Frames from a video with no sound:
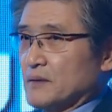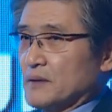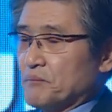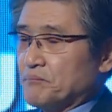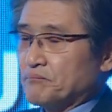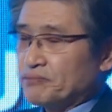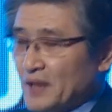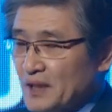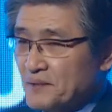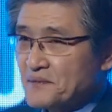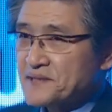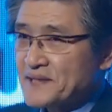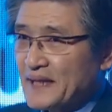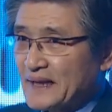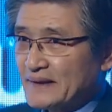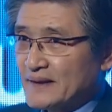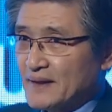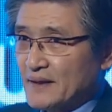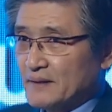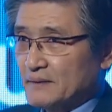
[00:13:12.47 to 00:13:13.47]
private
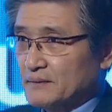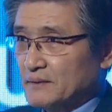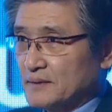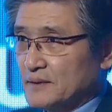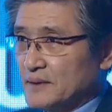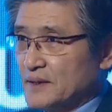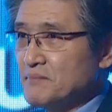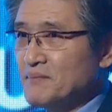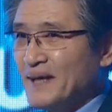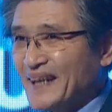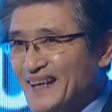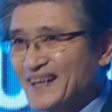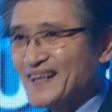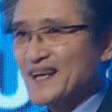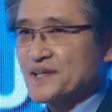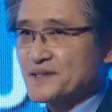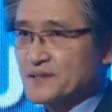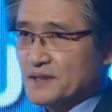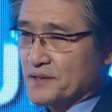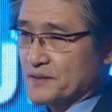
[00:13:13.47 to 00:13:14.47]
sector, in many
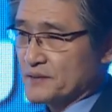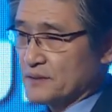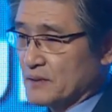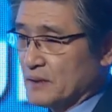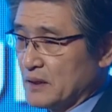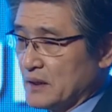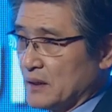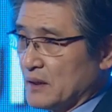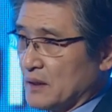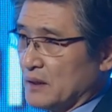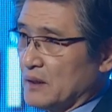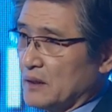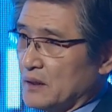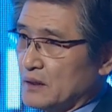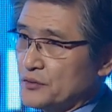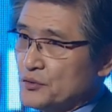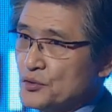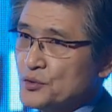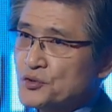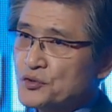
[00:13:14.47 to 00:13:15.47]
cases,
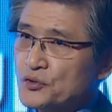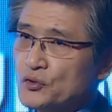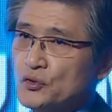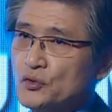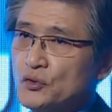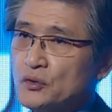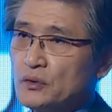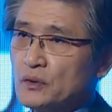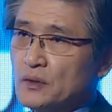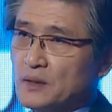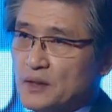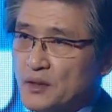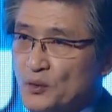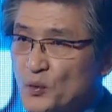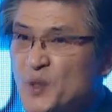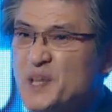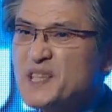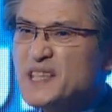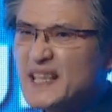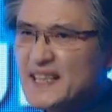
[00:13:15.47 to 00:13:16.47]
choose to
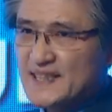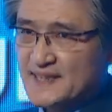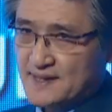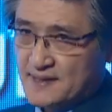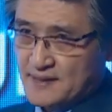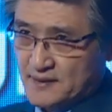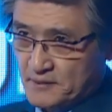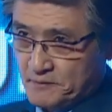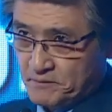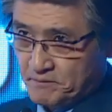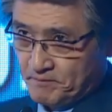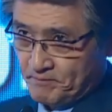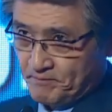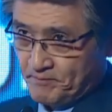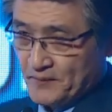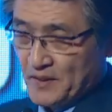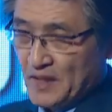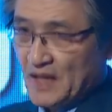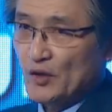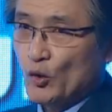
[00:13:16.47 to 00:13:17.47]
resist
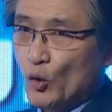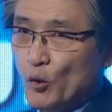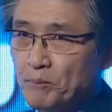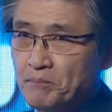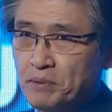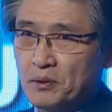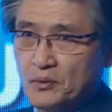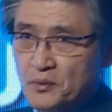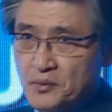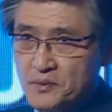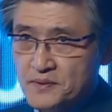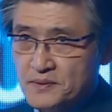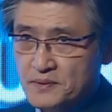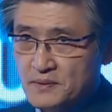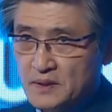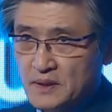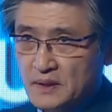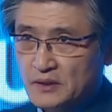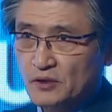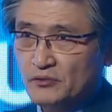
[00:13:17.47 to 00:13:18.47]
and oppose
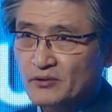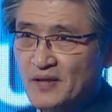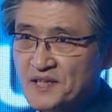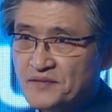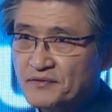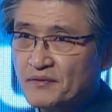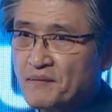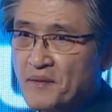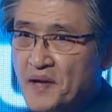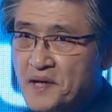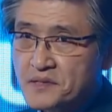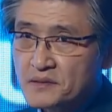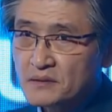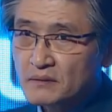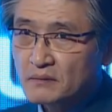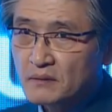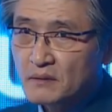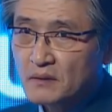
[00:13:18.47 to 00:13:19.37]
the transformation.